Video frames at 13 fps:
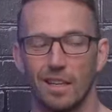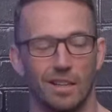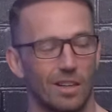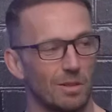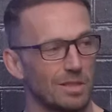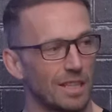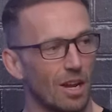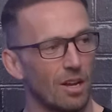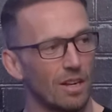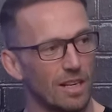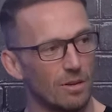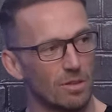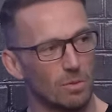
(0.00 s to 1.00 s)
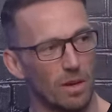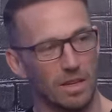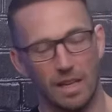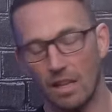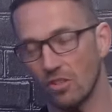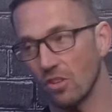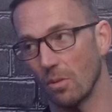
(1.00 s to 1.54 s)
like you said earlier as well, you're
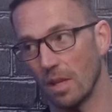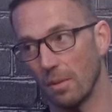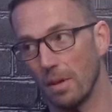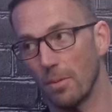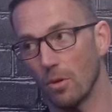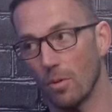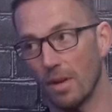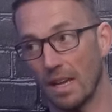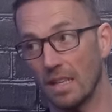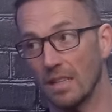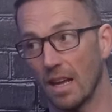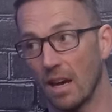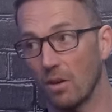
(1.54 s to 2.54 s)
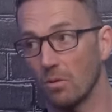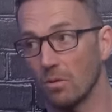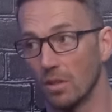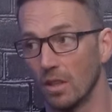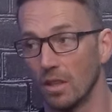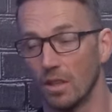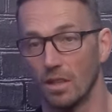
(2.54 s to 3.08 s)
getting so many people coming in now.
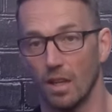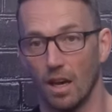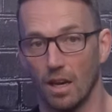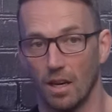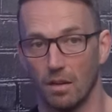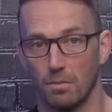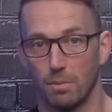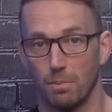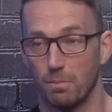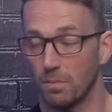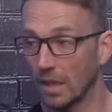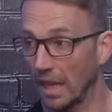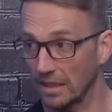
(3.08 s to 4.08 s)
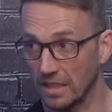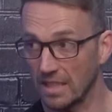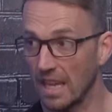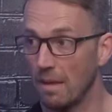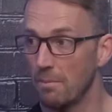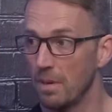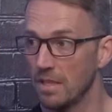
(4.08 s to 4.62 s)
Um, the classes are
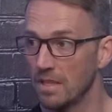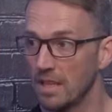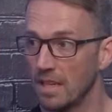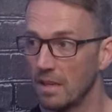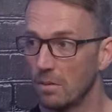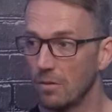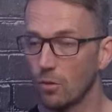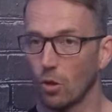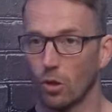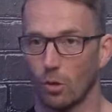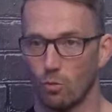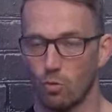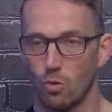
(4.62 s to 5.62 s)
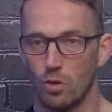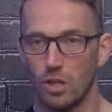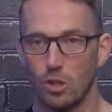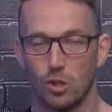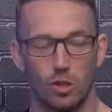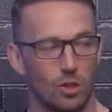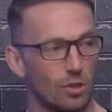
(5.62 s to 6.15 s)
getting busy. We've got like a really
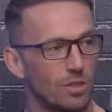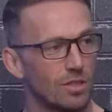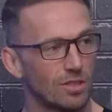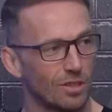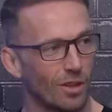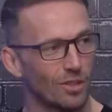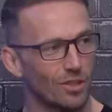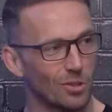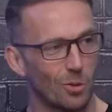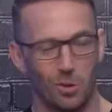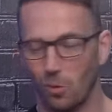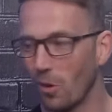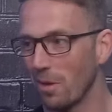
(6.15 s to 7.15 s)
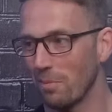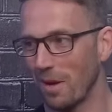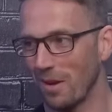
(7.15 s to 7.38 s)
good like squad of white